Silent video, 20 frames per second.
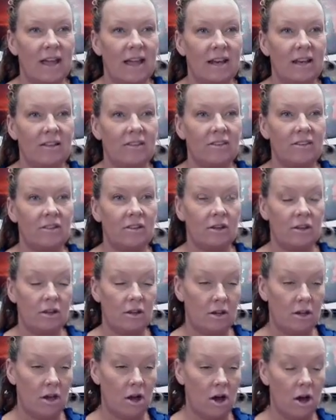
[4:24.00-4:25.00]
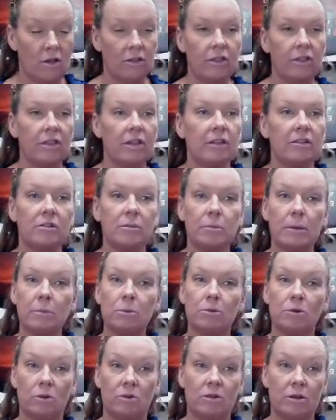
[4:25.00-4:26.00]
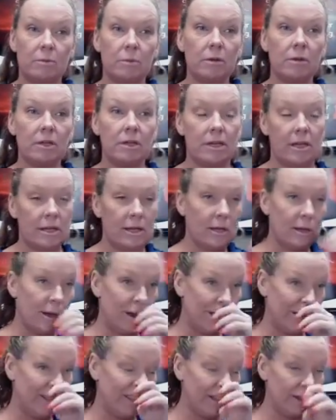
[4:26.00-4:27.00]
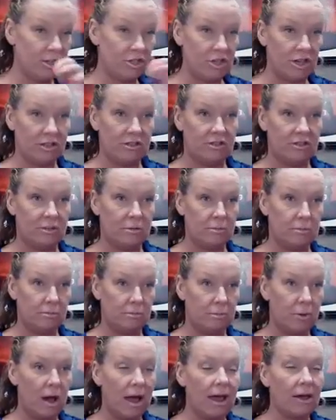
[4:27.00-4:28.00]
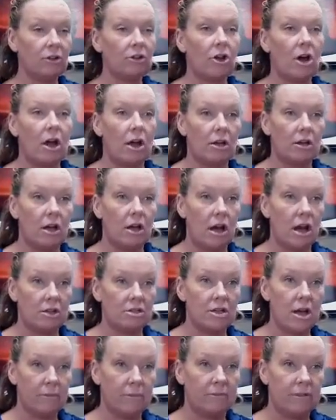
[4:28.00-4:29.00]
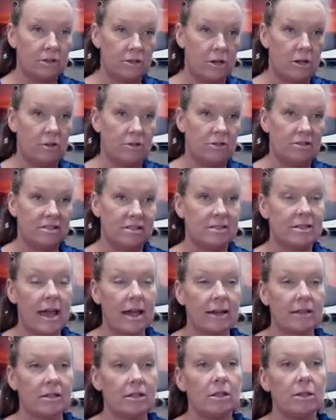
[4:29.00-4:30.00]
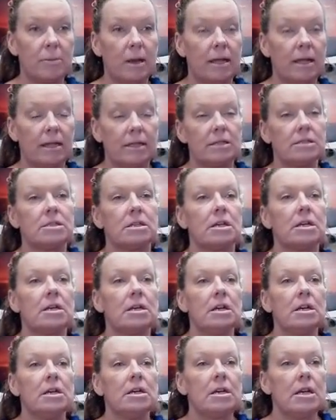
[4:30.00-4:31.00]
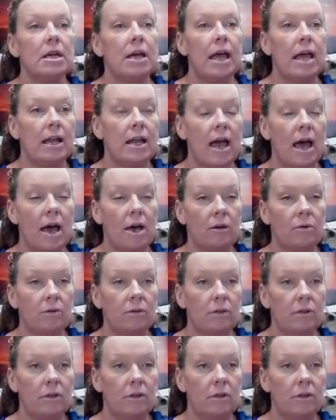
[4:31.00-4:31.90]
And it's all the things that people don't typically eat. They just piled on top of each other and stacked in their bellies. And now.